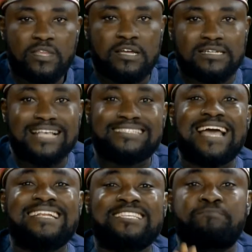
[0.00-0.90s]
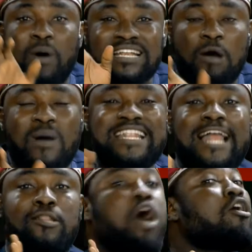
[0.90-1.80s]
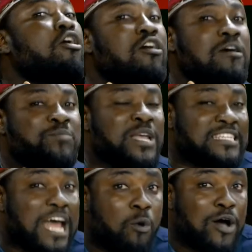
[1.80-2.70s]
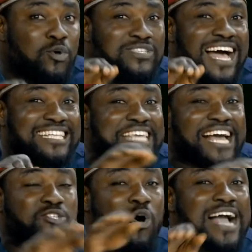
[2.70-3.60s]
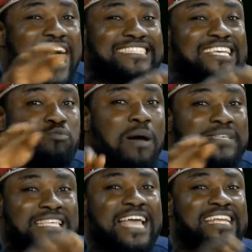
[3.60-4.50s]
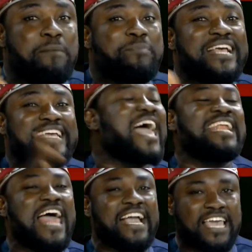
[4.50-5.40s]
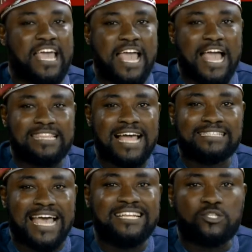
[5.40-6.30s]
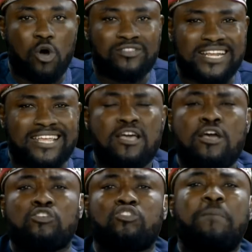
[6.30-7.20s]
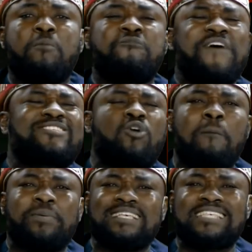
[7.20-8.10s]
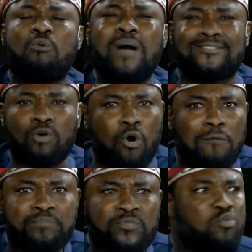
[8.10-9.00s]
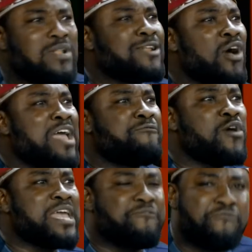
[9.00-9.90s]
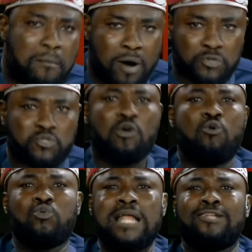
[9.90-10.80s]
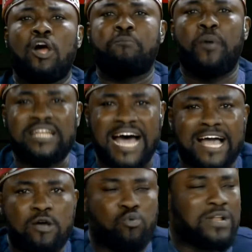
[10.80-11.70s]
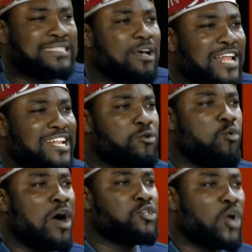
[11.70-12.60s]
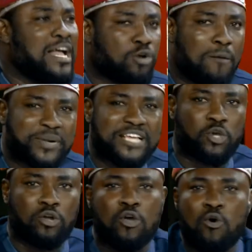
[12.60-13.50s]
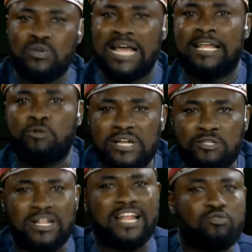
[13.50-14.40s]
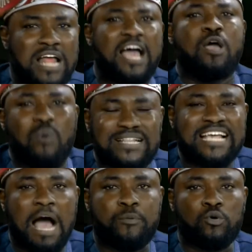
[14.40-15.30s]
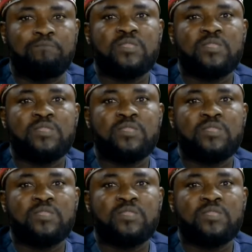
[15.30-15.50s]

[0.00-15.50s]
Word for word: They say this border, when they lock, they won't use that and check some kind of things when we say if they bring K-leg enter inside this country. Some people first complain, say, wait, oh, una not even inform us, una lock border, una say, una they do one joint operation, una they do this, una they do that. What's it happen?